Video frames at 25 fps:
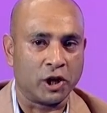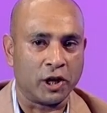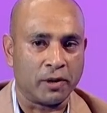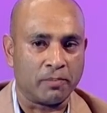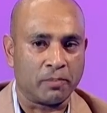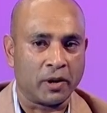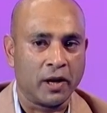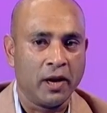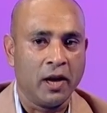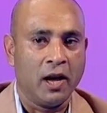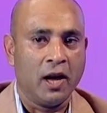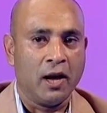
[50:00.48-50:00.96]
cheap.
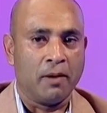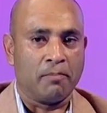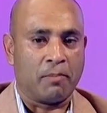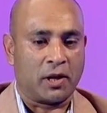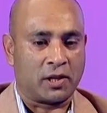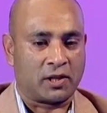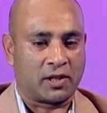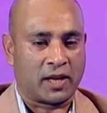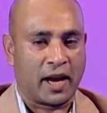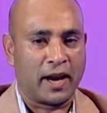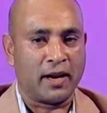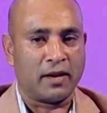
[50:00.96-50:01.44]

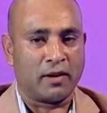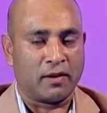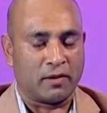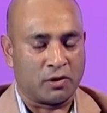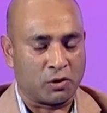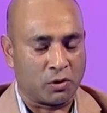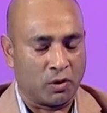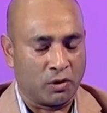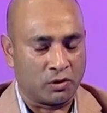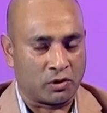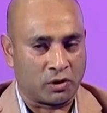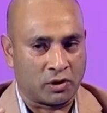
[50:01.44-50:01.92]
But 10
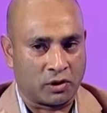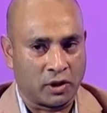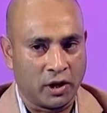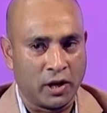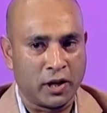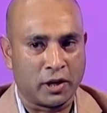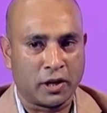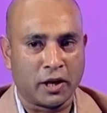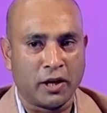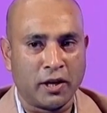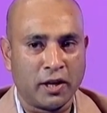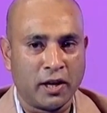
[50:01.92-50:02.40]
to
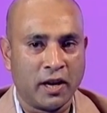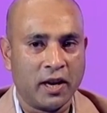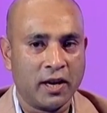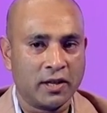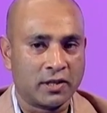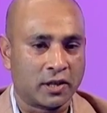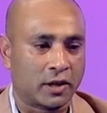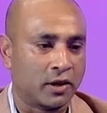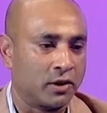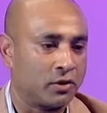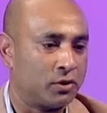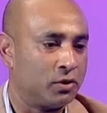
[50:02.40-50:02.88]
13
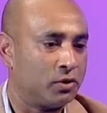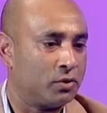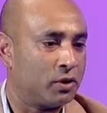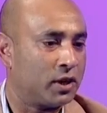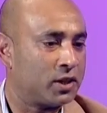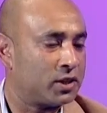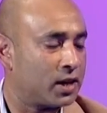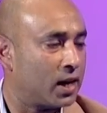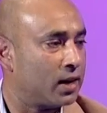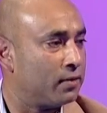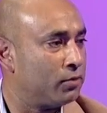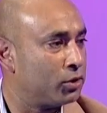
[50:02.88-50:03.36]
years ago, to do
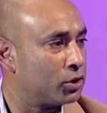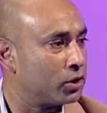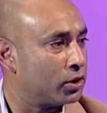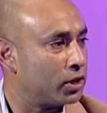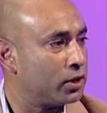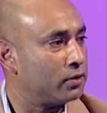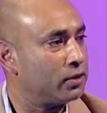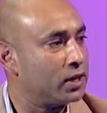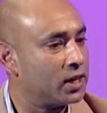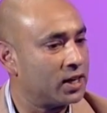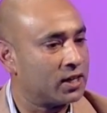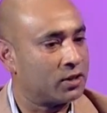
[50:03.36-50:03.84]
a television,
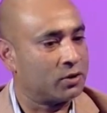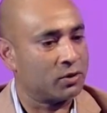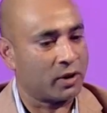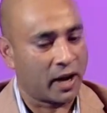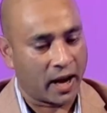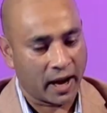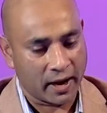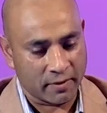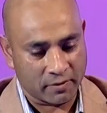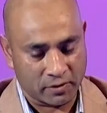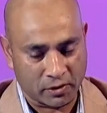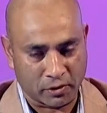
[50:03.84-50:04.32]
you needed to
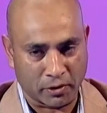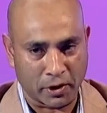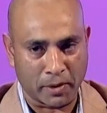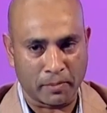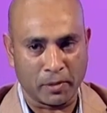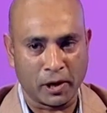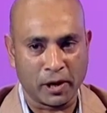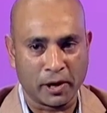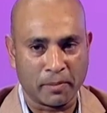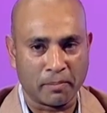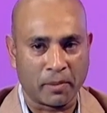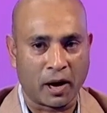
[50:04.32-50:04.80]
have £3
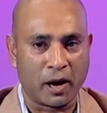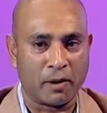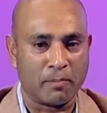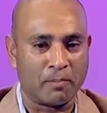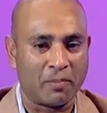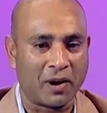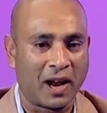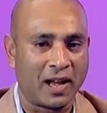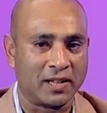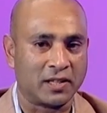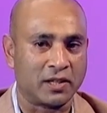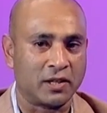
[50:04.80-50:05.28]
million
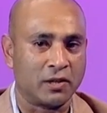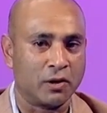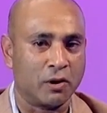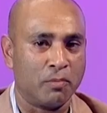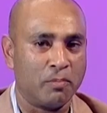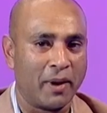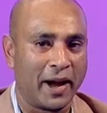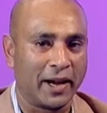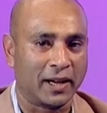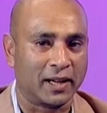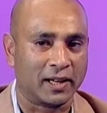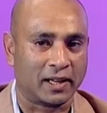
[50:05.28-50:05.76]
plus in your
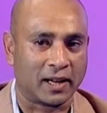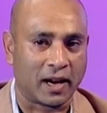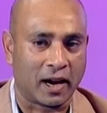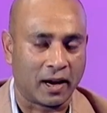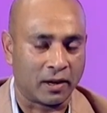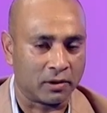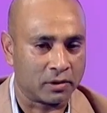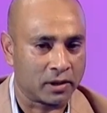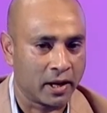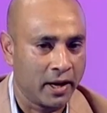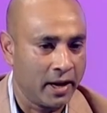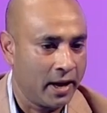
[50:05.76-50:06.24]
bank
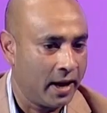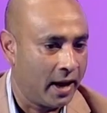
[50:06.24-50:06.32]
account.